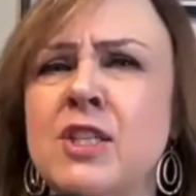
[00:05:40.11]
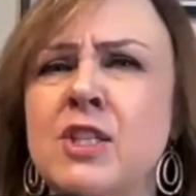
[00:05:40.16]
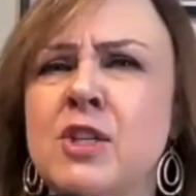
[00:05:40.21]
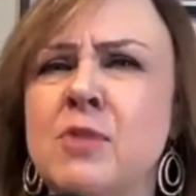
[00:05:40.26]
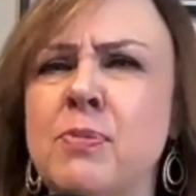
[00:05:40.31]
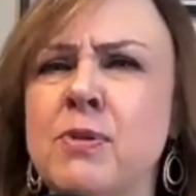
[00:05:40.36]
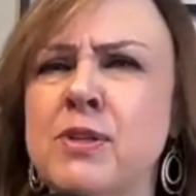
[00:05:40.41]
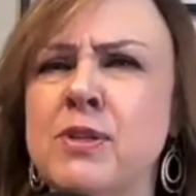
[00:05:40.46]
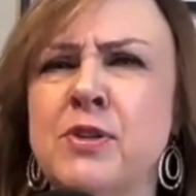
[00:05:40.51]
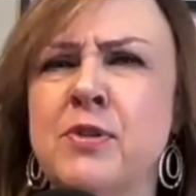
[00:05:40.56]

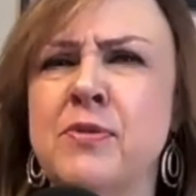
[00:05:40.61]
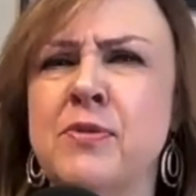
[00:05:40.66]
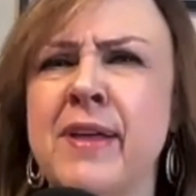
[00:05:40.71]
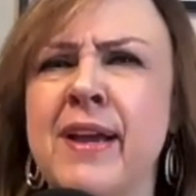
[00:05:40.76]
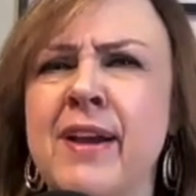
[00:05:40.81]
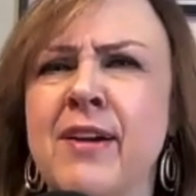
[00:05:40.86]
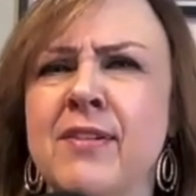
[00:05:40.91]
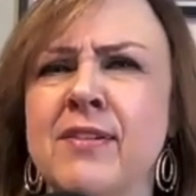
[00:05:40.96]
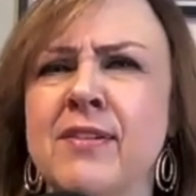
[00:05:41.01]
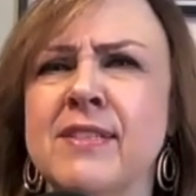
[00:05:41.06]
to pursue
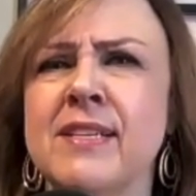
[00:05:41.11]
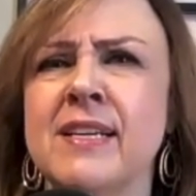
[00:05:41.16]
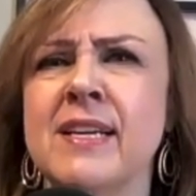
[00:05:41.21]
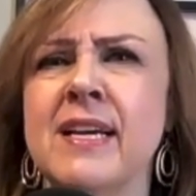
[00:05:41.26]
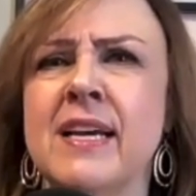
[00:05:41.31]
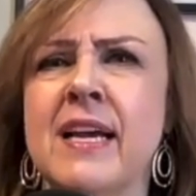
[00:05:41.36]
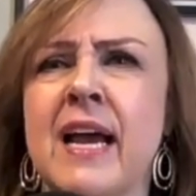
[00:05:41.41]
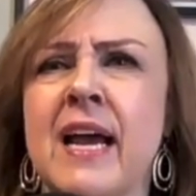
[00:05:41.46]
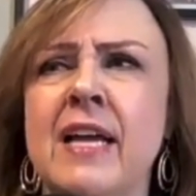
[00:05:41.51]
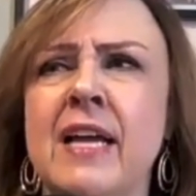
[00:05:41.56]
theirs
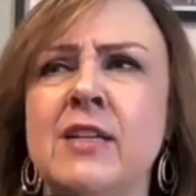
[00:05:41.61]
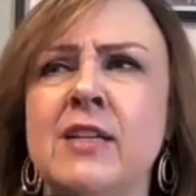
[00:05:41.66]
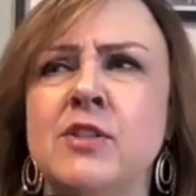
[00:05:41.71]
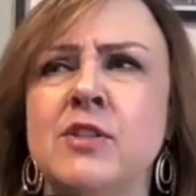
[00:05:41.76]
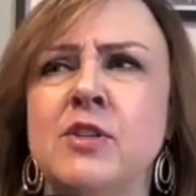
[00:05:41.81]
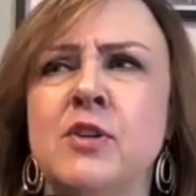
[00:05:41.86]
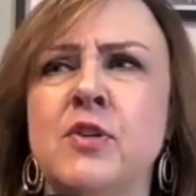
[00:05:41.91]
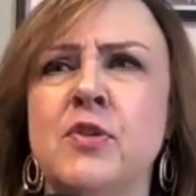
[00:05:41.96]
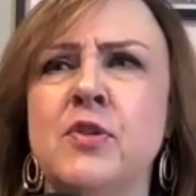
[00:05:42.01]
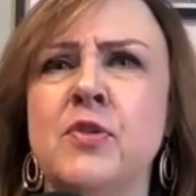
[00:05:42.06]
and
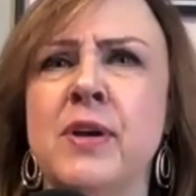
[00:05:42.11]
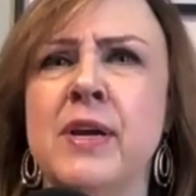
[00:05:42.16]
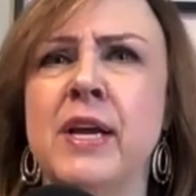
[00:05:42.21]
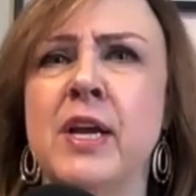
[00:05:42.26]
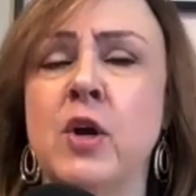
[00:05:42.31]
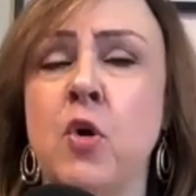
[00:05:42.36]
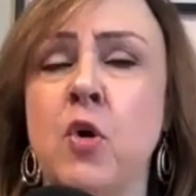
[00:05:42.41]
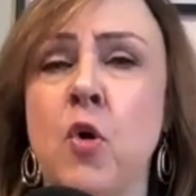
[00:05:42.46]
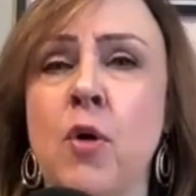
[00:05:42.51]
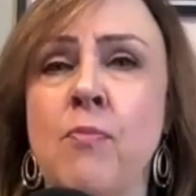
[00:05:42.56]
to
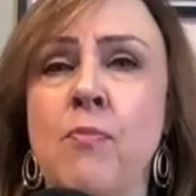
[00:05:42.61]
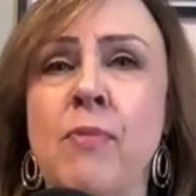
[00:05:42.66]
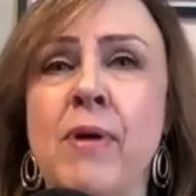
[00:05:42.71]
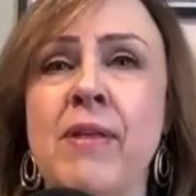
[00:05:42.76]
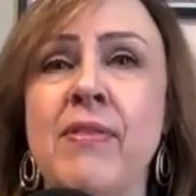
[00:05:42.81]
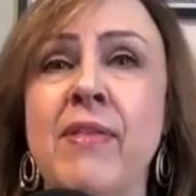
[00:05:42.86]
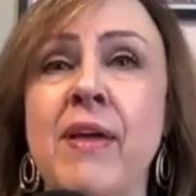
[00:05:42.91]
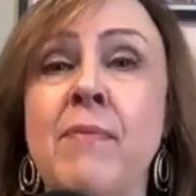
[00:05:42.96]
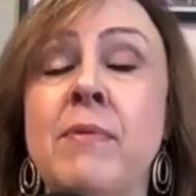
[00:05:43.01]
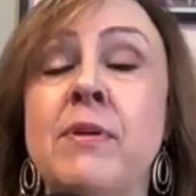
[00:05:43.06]

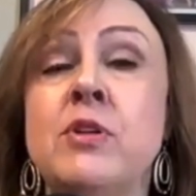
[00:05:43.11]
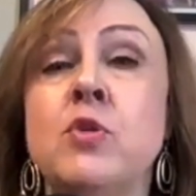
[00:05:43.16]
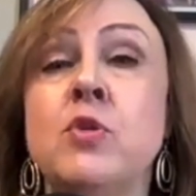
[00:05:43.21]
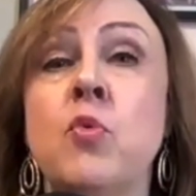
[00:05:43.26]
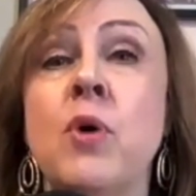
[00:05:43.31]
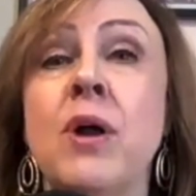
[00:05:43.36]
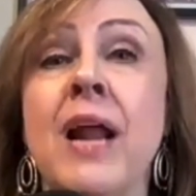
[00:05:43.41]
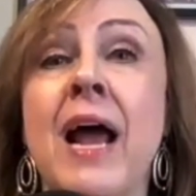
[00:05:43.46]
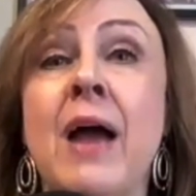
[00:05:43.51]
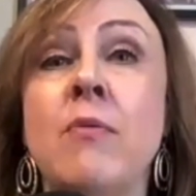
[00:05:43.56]
incorporate them into
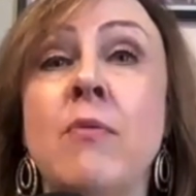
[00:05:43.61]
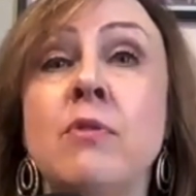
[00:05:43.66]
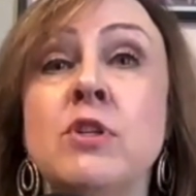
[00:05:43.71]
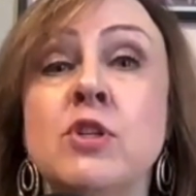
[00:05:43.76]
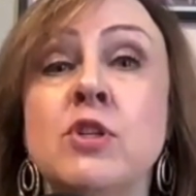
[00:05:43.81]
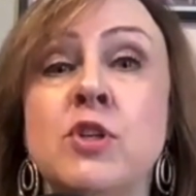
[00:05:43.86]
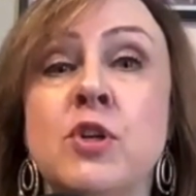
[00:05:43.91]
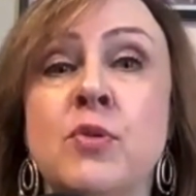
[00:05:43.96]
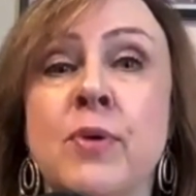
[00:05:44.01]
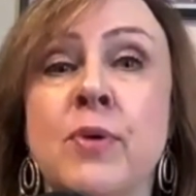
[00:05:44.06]
what I
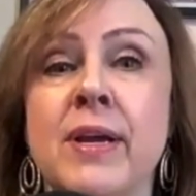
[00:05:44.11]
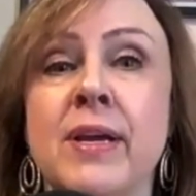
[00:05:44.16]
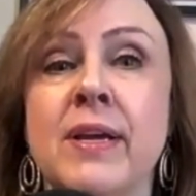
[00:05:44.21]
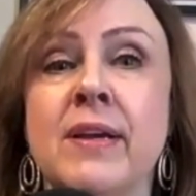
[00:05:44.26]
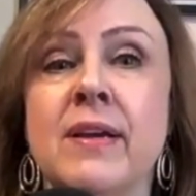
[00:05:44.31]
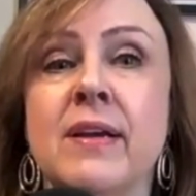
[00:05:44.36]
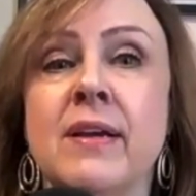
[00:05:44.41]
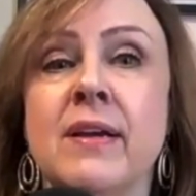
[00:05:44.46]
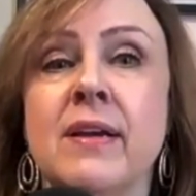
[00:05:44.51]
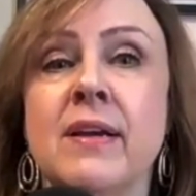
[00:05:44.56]
was
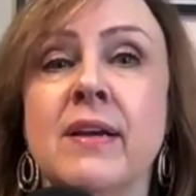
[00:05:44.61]
doing.